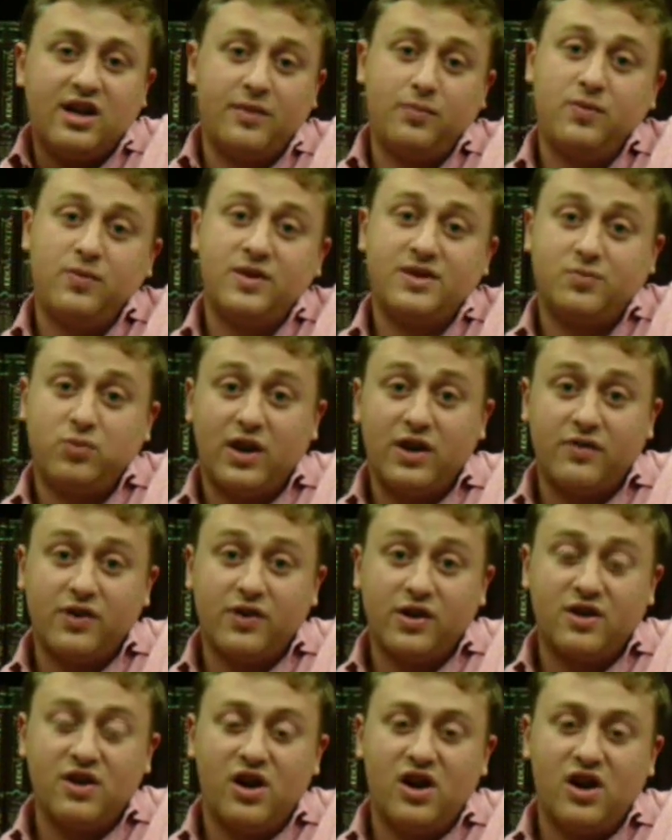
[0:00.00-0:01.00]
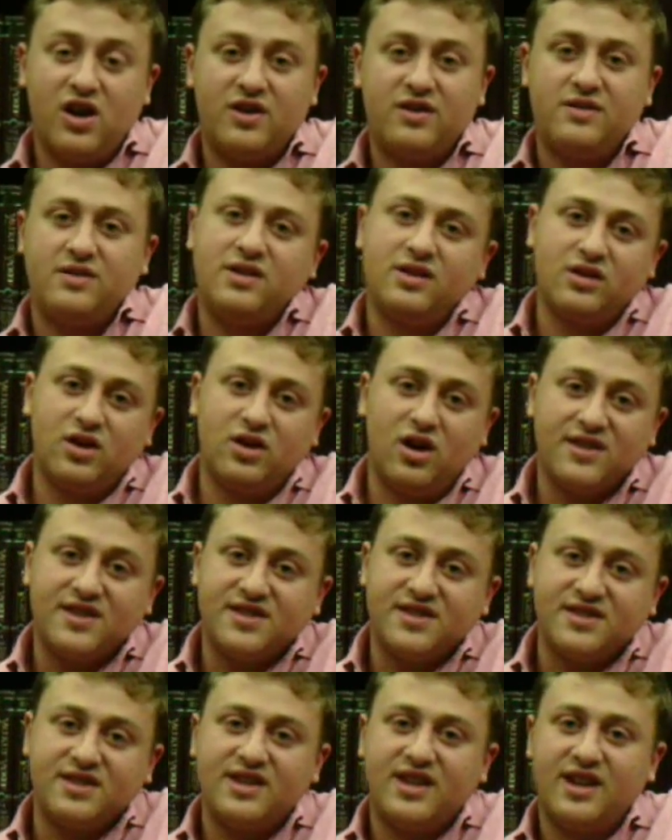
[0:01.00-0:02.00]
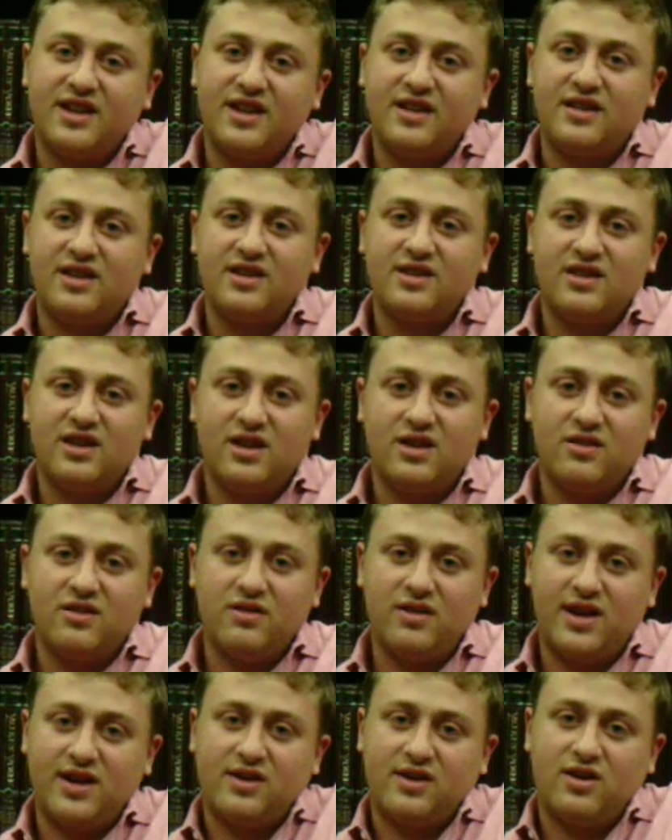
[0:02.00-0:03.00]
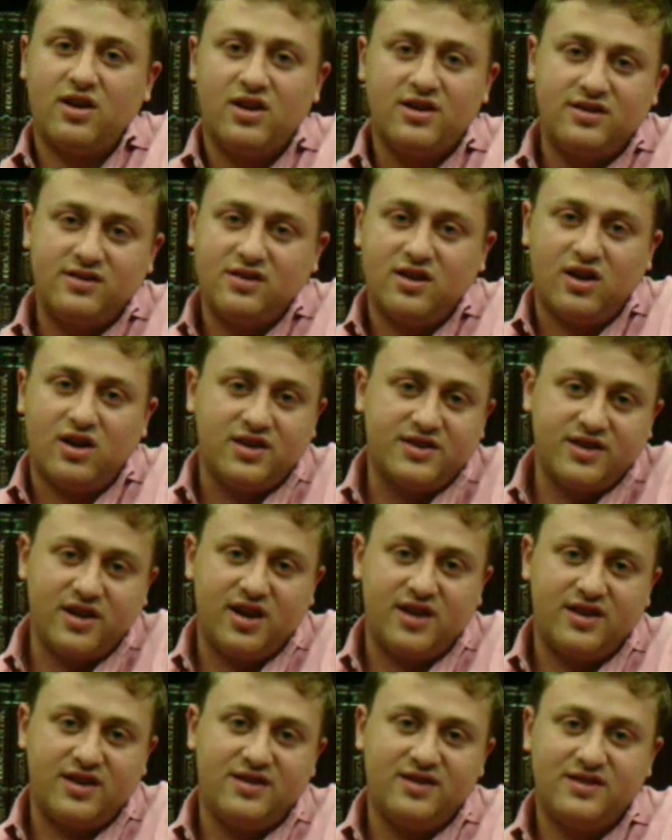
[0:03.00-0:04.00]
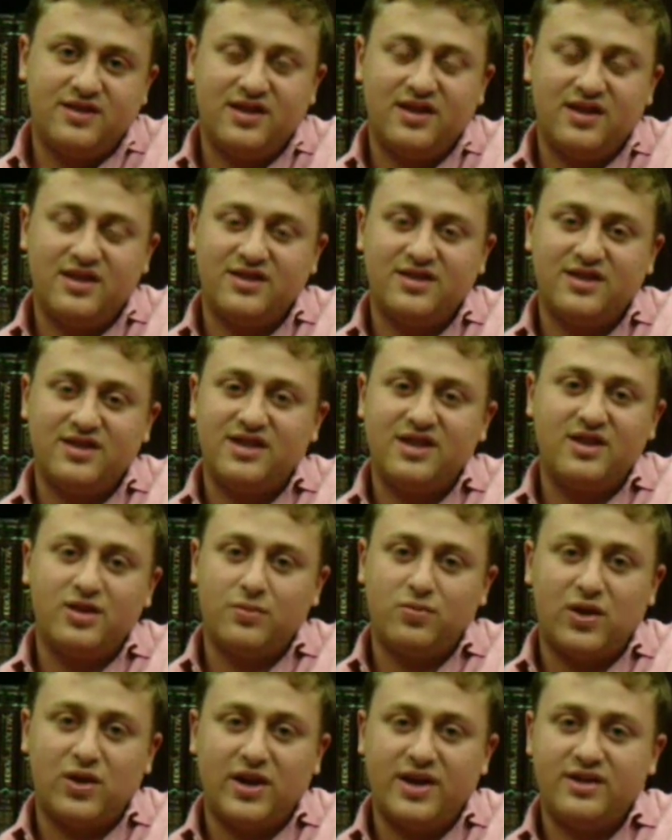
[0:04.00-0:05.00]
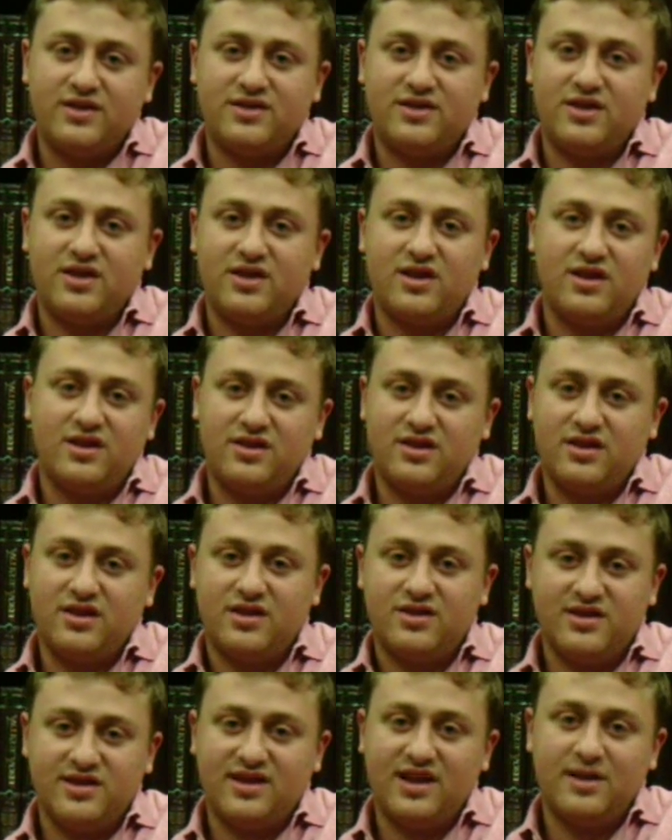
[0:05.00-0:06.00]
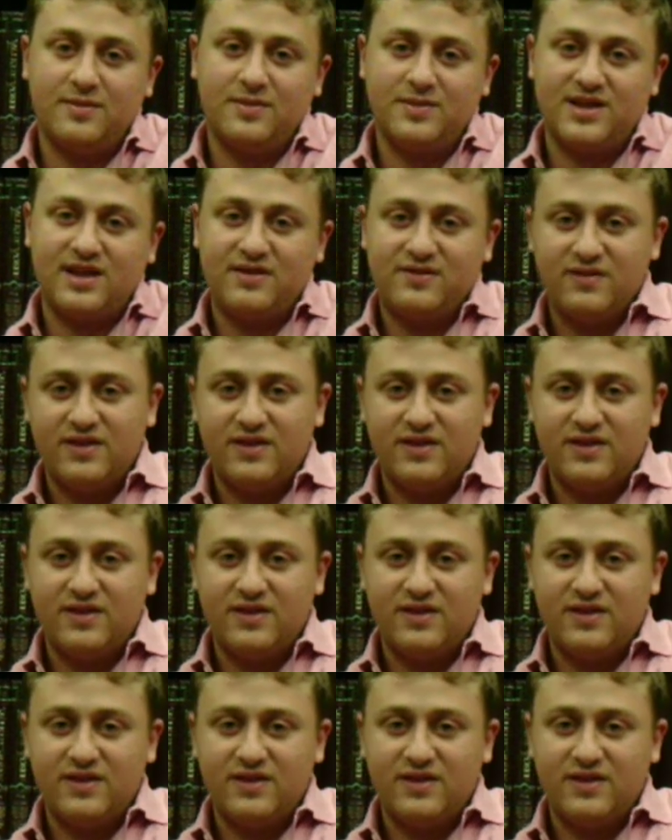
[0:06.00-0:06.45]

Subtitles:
Is prayer for God? God doesn't need anything, right? God's God. He doesn't need your prayers to sustain himself.